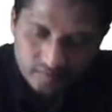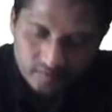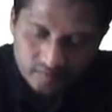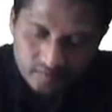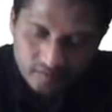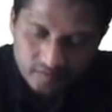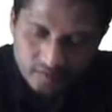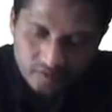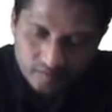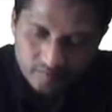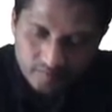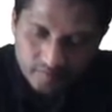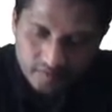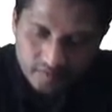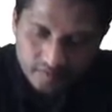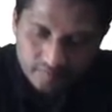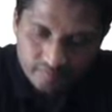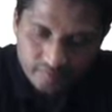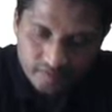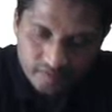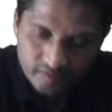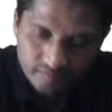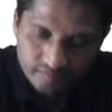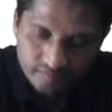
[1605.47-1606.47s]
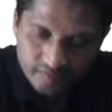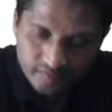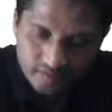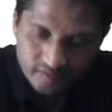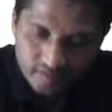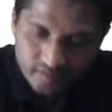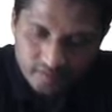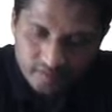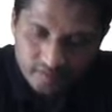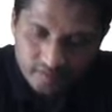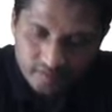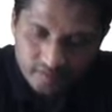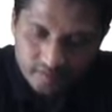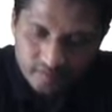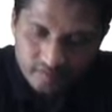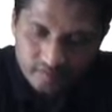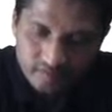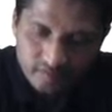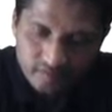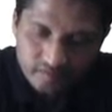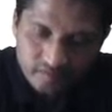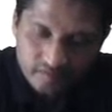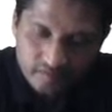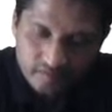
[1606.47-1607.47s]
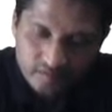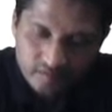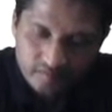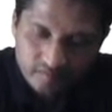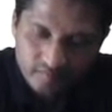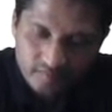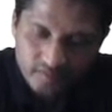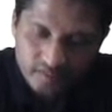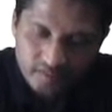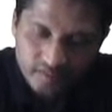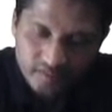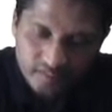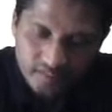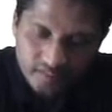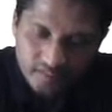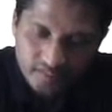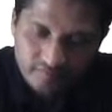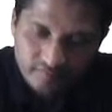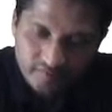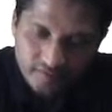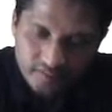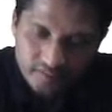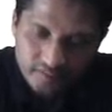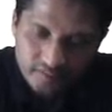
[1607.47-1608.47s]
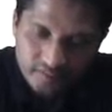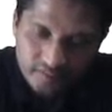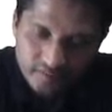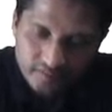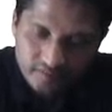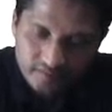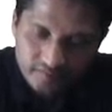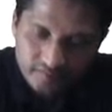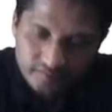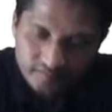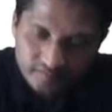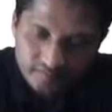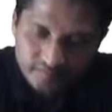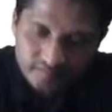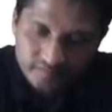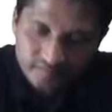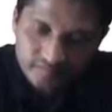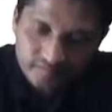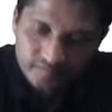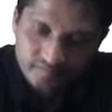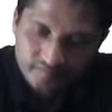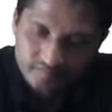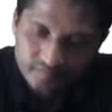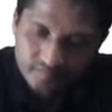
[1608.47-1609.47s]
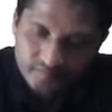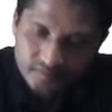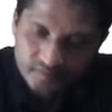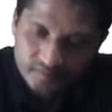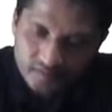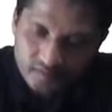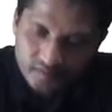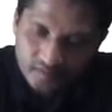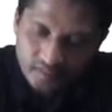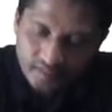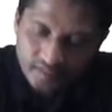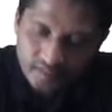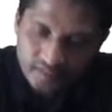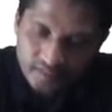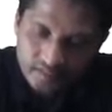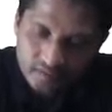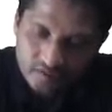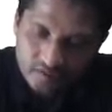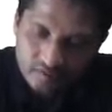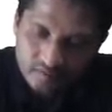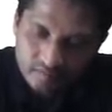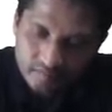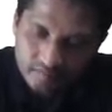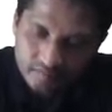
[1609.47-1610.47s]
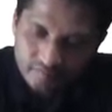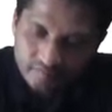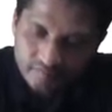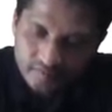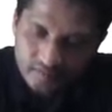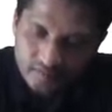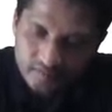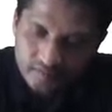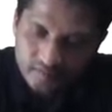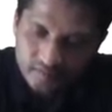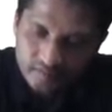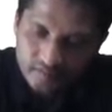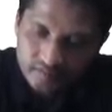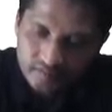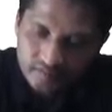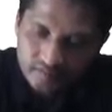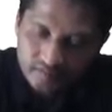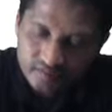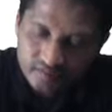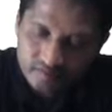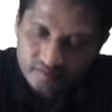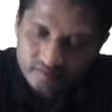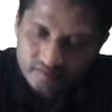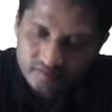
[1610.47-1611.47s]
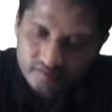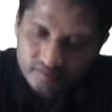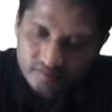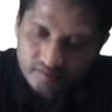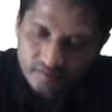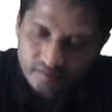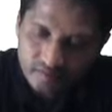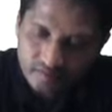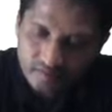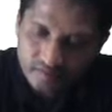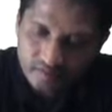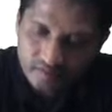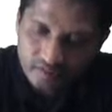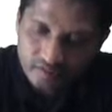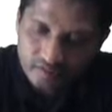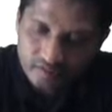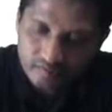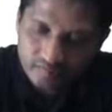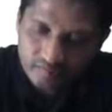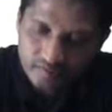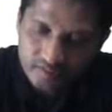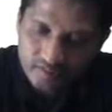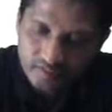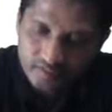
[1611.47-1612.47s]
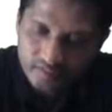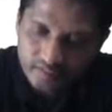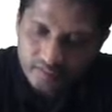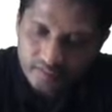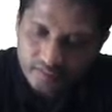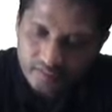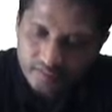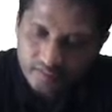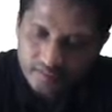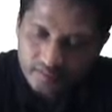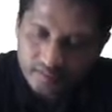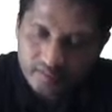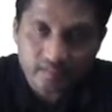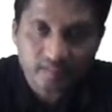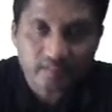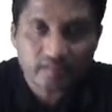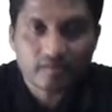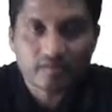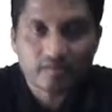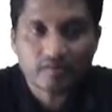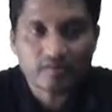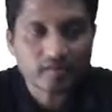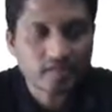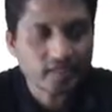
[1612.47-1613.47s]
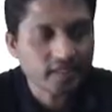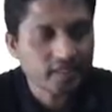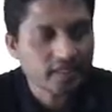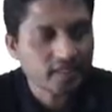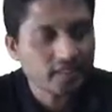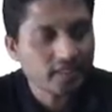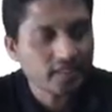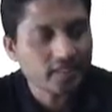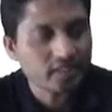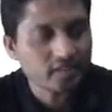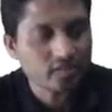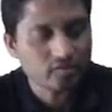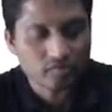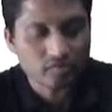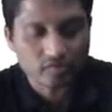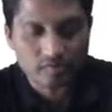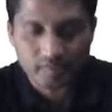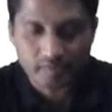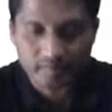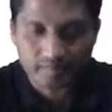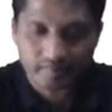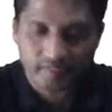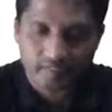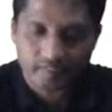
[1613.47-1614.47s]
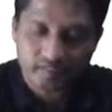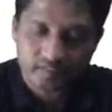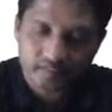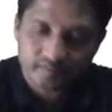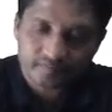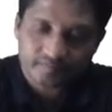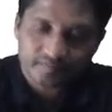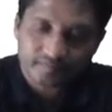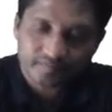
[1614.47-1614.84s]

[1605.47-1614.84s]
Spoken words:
This will be the first function, this will be the second function. Again, this will be first, this will be second. Right, let us use by parts.